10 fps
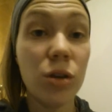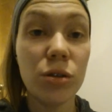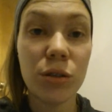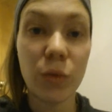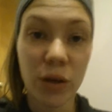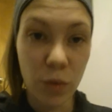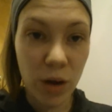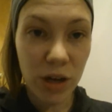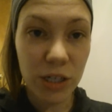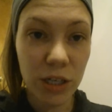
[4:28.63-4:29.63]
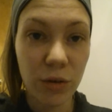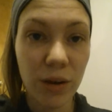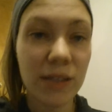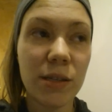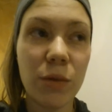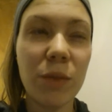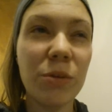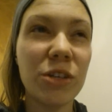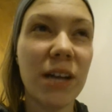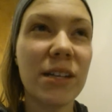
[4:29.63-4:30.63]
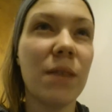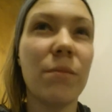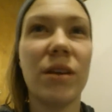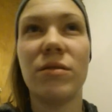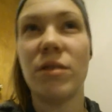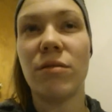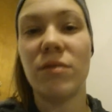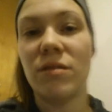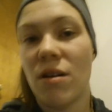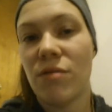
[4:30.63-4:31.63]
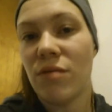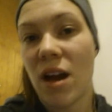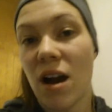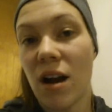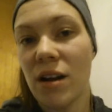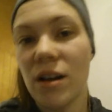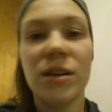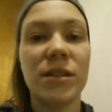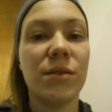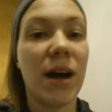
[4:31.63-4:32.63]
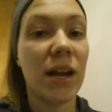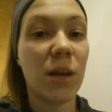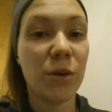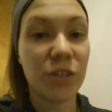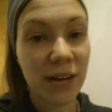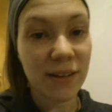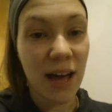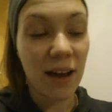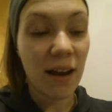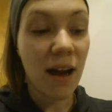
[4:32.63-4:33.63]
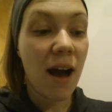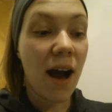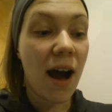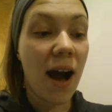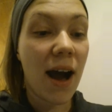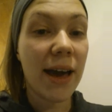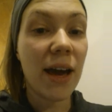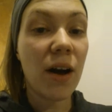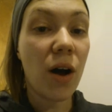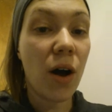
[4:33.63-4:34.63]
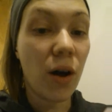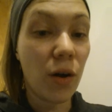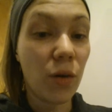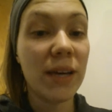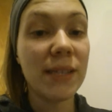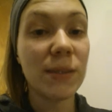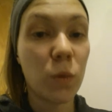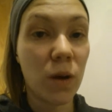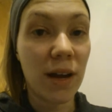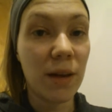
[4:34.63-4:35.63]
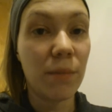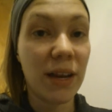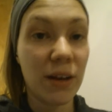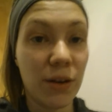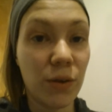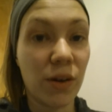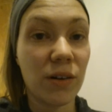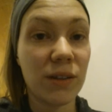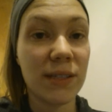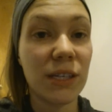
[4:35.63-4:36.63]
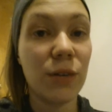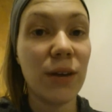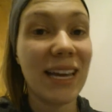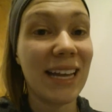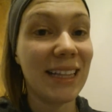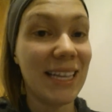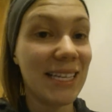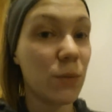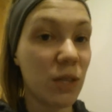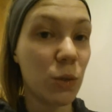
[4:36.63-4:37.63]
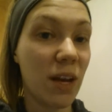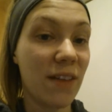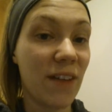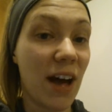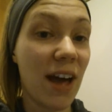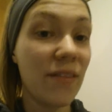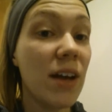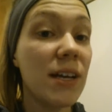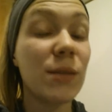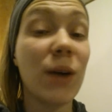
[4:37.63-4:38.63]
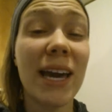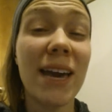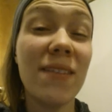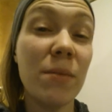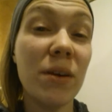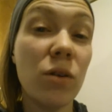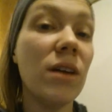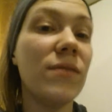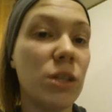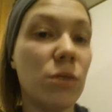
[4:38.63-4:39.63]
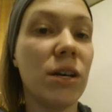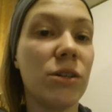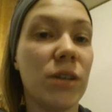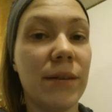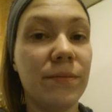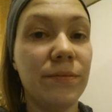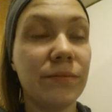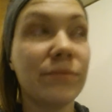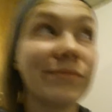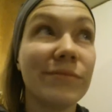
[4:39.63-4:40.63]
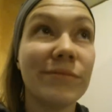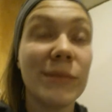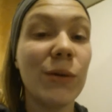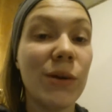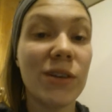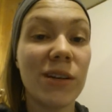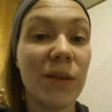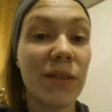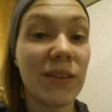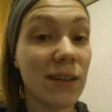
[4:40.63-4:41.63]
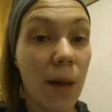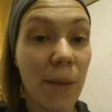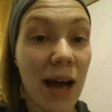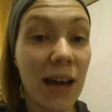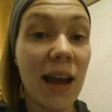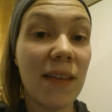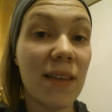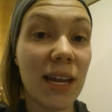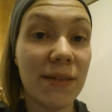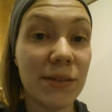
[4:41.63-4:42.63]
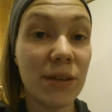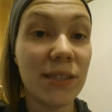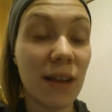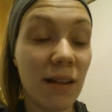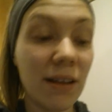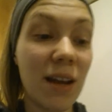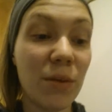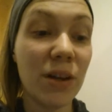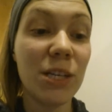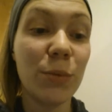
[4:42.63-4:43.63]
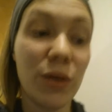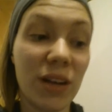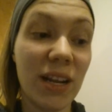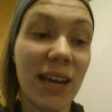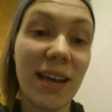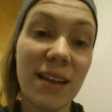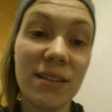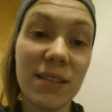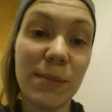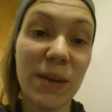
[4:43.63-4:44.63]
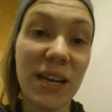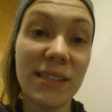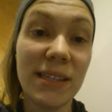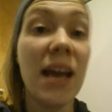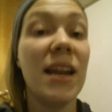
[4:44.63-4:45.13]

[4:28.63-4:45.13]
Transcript: So what you want to do is you want to project them, but you don't know who they are. So how do you project that? I always want my new girls to hit at least 125, so I give them a goal of 200. 200 in a month is not bad, and then it gives you a solid number to put in that little space.